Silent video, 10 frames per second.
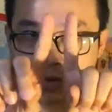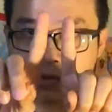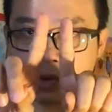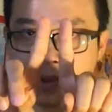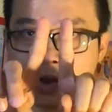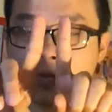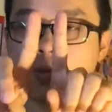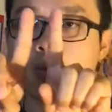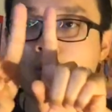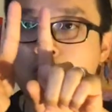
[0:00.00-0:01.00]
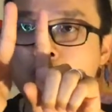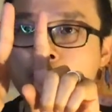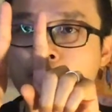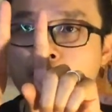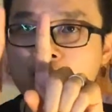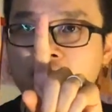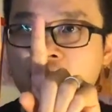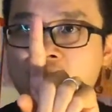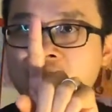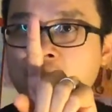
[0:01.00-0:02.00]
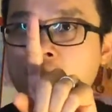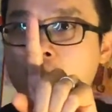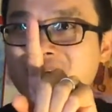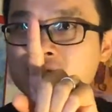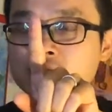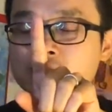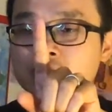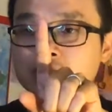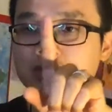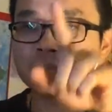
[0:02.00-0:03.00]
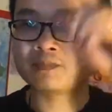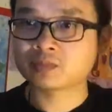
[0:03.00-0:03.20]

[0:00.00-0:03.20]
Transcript: about 0.5 or 1 chun